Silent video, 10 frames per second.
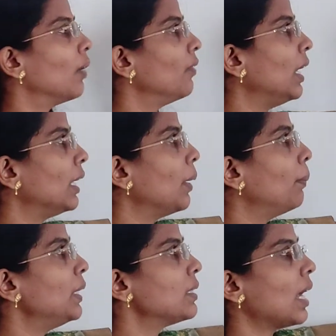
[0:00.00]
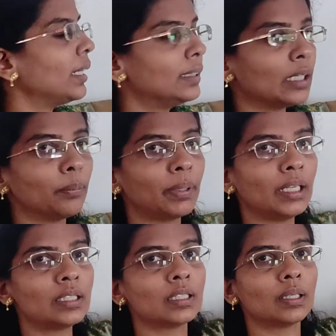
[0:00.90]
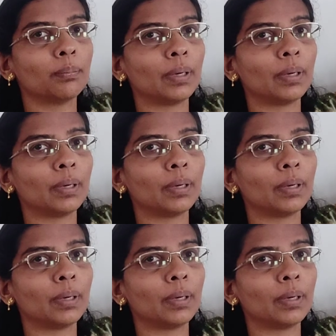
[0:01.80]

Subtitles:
variables and terminals,